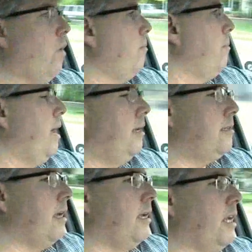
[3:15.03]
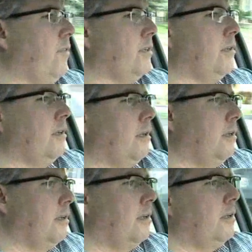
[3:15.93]
what makes a given
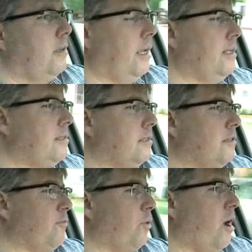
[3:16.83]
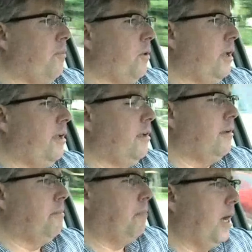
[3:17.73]
instance of property
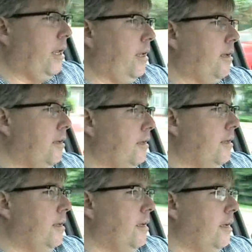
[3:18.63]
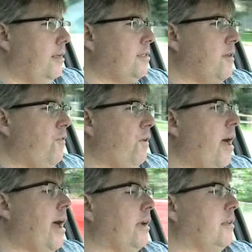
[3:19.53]
money is the
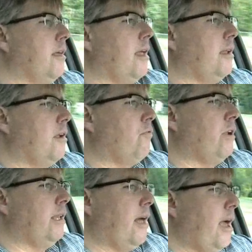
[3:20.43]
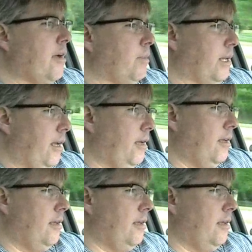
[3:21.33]
fact that reliably,